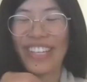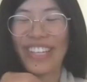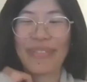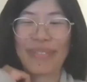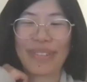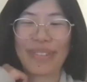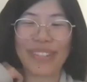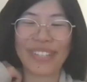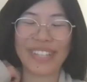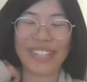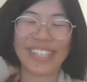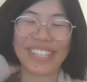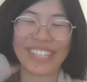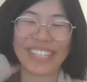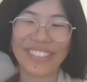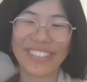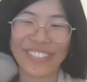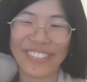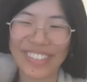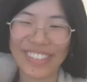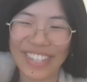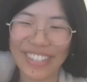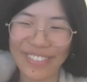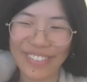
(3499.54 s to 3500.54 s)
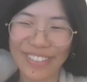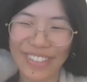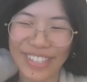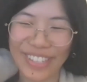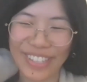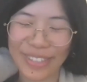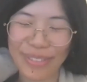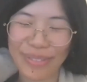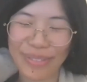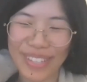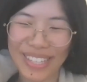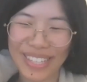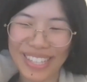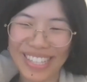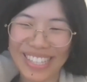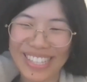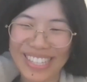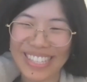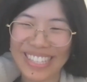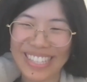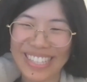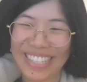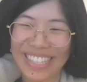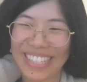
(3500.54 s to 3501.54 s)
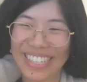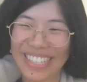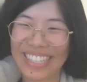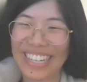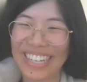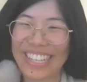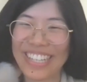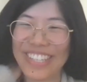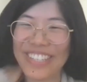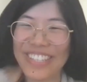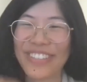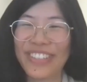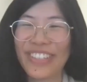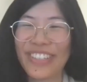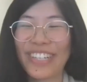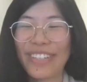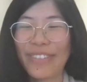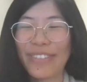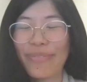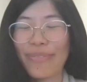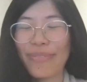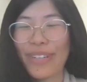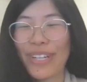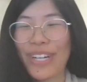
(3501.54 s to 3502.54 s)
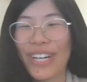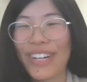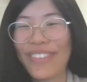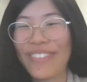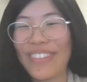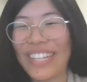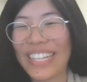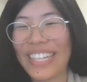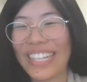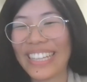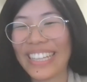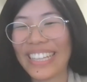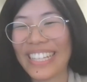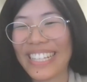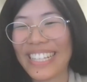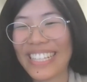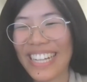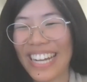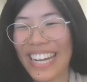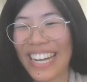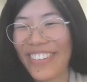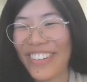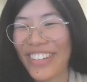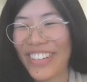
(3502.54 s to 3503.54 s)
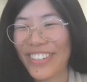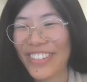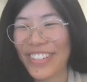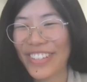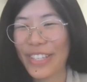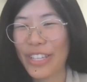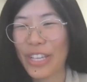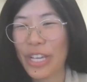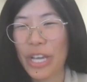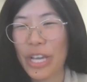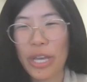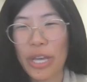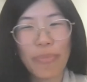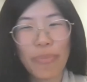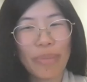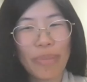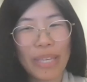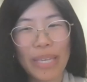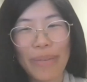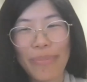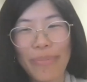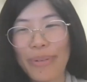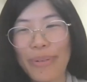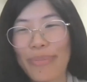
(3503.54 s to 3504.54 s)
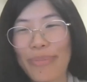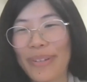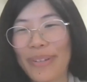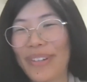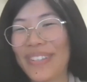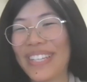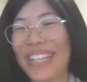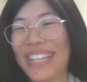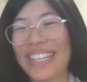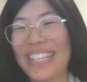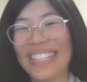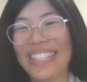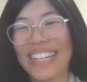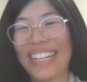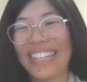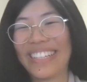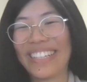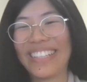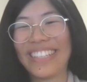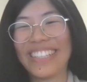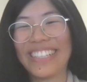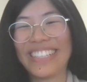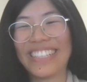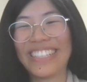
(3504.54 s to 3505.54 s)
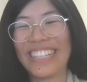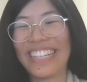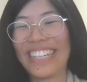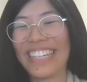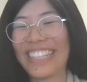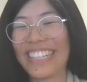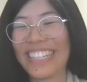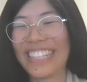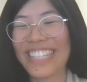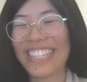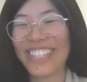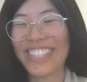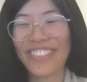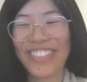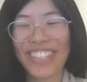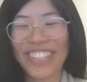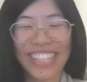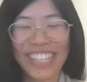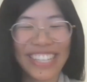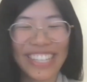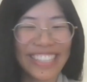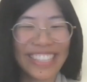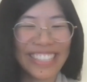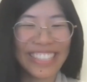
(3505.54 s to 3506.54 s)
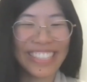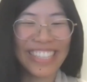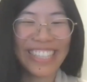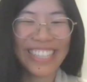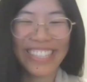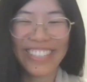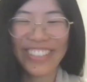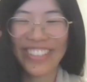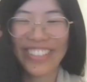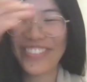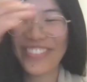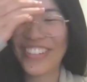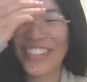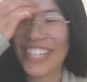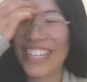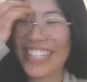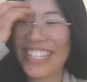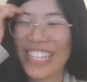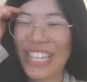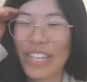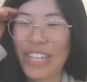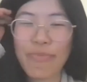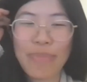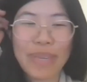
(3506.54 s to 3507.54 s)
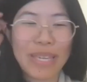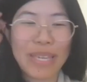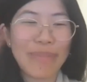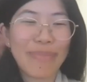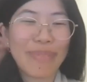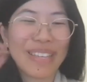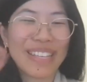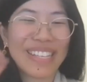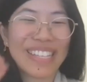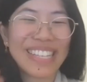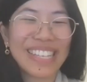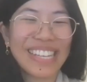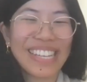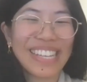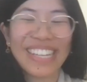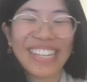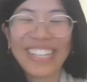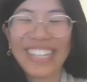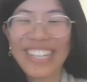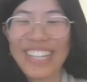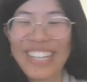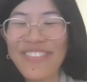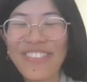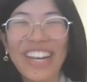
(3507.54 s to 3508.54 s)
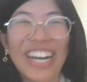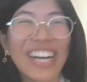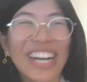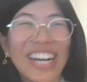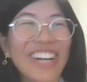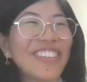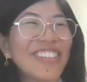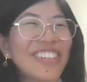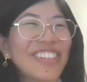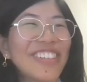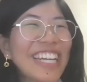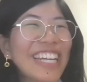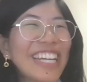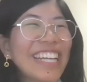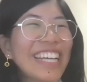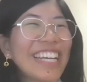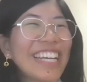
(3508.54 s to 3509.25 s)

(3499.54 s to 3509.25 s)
you, Bernardo, for that final piece. I saw a comment in the chat, which was people process technology. That's something I learned in university, PPT, PowerPoint.